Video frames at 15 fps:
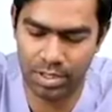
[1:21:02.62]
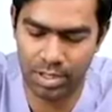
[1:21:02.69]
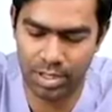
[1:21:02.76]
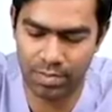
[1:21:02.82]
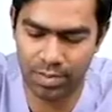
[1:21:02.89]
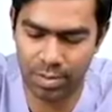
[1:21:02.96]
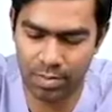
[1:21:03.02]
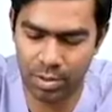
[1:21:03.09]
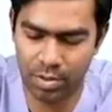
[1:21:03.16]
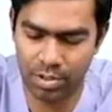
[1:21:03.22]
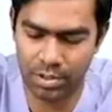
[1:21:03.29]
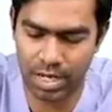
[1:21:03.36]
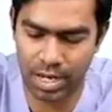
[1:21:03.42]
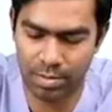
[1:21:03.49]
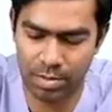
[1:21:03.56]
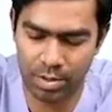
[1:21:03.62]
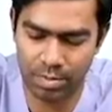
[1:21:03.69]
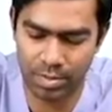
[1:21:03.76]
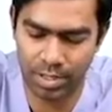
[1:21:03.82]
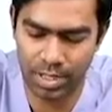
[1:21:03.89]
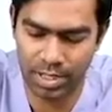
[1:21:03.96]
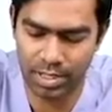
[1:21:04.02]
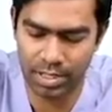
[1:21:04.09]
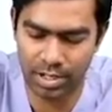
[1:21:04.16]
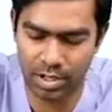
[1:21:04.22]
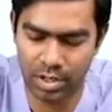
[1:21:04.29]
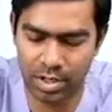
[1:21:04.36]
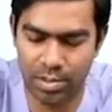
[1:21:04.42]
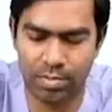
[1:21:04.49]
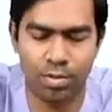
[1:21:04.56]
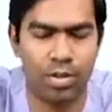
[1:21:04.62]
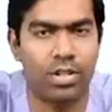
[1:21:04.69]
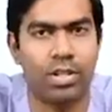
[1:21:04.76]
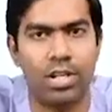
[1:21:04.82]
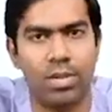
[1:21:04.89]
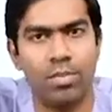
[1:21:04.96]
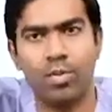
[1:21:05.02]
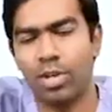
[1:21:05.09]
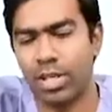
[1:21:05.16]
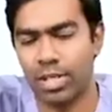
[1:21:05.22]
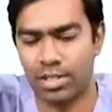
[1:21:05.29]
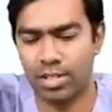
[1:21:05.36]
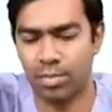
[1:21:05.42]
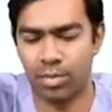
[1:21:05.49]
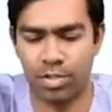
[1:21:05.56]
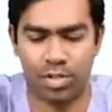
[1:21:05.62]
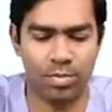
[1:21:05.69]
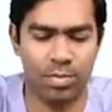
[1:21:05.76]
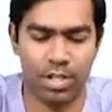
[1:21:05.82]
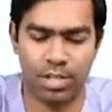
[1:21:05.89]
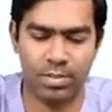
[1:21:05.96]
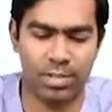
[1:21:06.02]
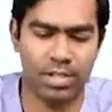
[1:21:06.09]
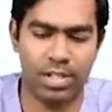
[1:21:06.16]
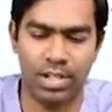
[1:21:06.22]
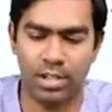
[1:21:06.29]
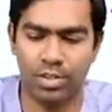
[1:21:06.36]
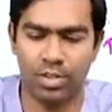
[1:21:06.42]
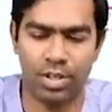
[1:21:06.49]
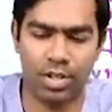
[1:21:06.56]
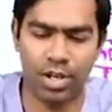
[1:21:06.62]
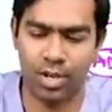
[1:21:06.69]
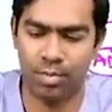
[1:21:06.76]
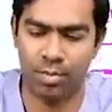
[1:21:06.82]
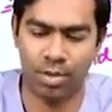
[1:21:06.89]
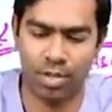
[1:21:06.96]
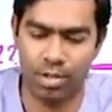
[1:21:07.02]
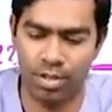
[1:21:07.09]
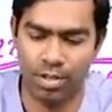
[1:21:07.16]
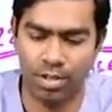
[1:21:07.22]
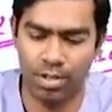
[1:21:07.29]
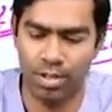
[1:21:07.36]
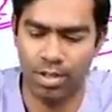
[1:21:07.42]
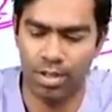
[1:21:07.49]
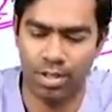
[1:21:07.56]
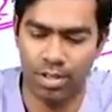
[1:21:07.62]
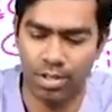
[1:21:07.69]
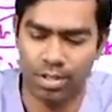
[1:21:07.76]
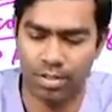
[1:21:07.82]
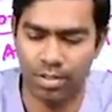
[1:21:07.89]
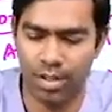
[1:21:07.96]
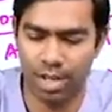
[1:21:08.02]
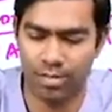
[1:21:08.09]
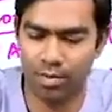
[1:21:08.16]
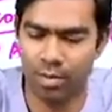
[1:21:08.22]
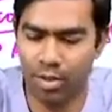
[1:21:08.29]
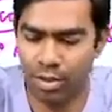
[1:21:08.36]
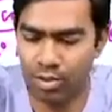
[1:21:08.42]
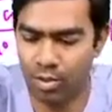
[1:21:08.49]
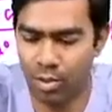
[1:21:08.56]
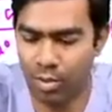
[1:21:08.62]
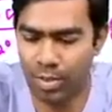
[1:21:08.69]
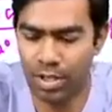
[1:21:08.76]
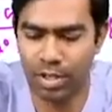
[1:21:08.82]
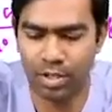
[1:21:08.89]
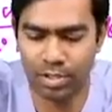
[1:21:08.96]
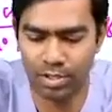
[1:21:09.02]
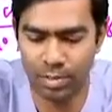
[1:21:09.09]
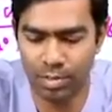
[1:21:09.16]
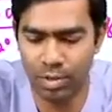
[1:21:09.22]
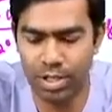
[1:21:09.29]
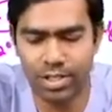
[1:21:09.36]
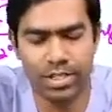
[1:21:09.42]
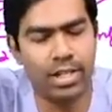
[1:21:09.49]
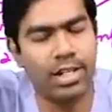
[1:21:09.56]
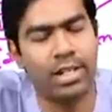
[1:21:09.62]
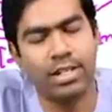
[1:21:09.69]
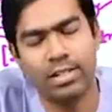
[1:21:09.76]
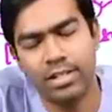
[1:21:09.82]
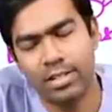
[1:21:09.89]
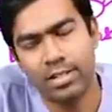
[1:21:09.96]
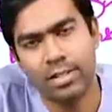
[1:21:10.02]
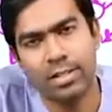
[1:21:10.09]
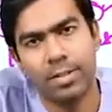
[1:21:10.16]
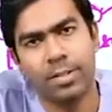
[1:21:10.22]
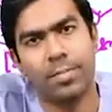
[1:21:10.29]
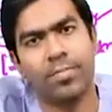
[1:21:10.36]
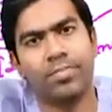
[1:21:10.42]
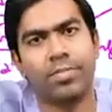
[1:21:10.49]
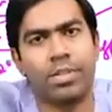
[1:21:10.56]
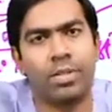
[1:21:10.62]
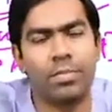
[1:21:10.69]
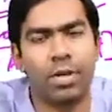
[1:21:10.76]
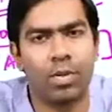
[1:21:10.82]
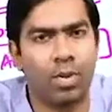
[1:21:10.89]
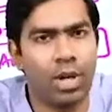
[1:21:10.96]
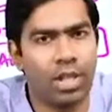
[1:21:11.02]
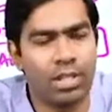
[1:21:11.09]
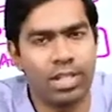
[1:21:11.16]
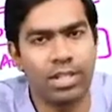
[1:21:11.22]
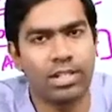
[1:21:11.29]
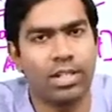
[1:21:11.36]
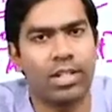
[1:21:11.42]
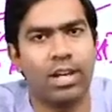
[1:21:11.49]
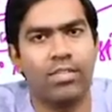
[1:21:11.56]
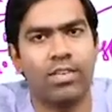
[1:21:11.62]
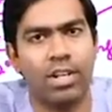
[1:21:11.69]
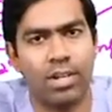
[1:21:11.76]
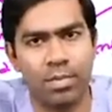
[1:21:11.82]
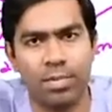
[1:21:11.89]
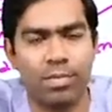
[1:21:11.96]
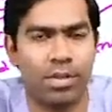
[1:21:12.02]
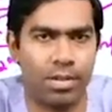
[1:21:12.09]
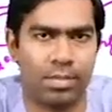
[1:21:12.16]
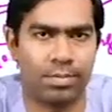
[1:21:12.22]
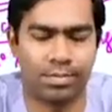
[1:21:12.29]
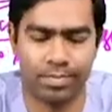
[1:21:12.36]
cystic fibrosis can produce, but these are not important. The pneumonia is the most important, especially Legionella pneumonia. So I have told you so many causes about SAIDH, but what are the things that you have to remember?